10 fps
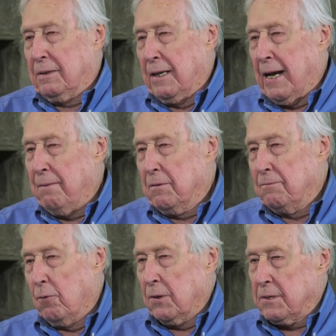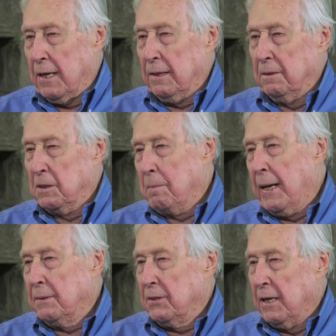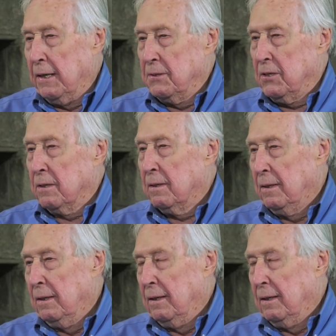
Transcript: to have the foresight and the imagination